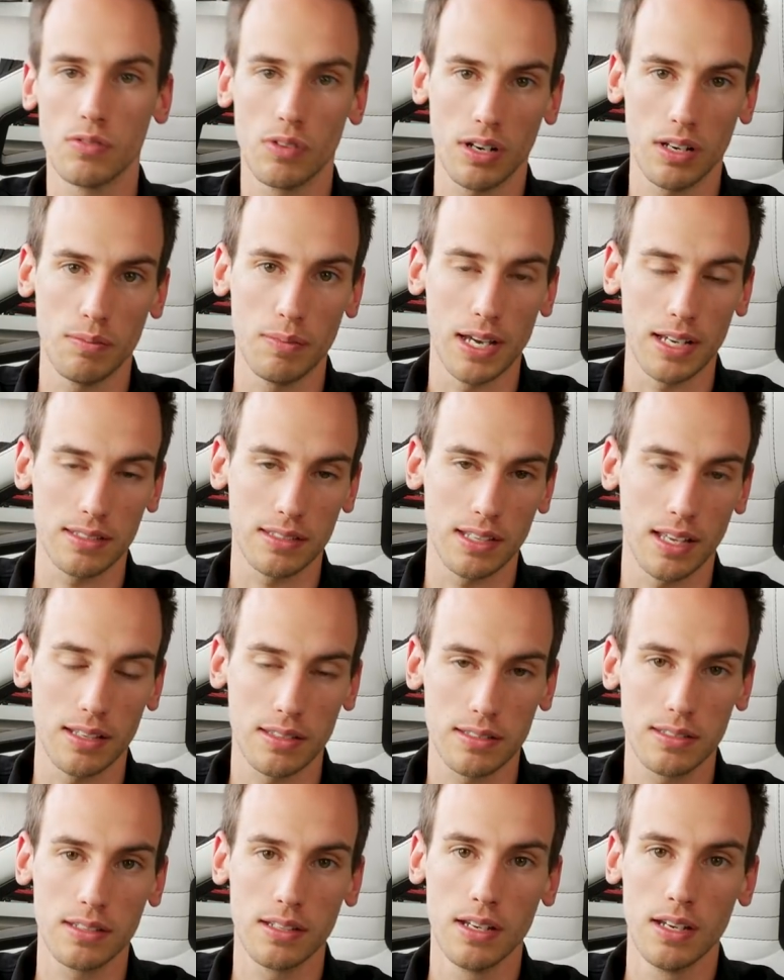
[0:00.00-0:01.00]
really make
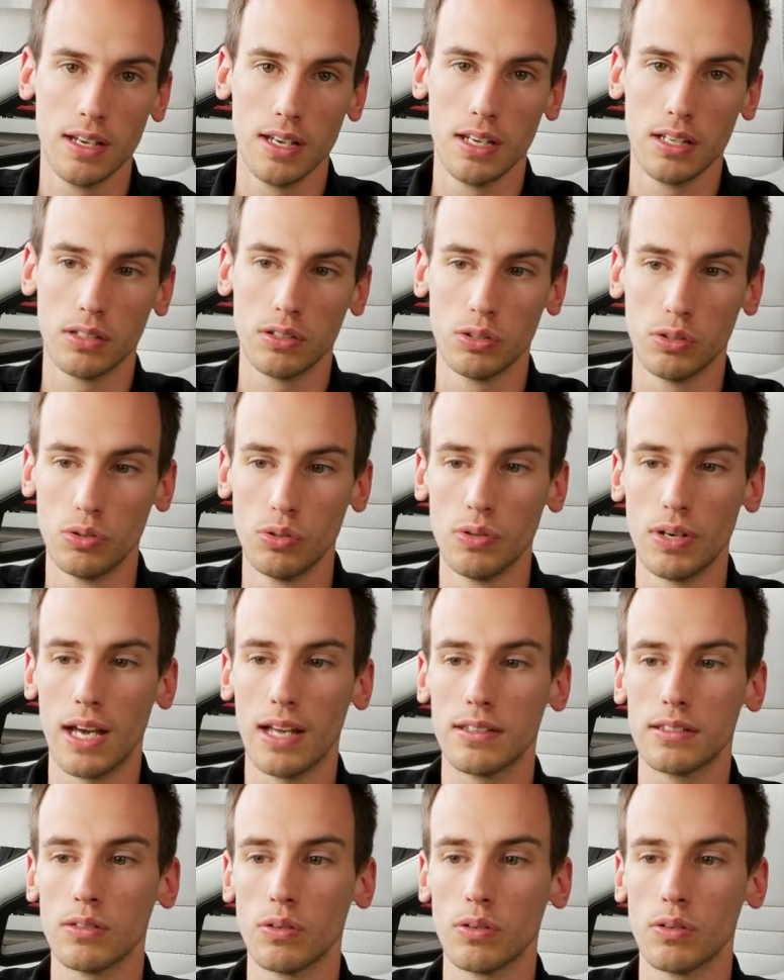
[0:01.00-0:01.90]
sense to do that.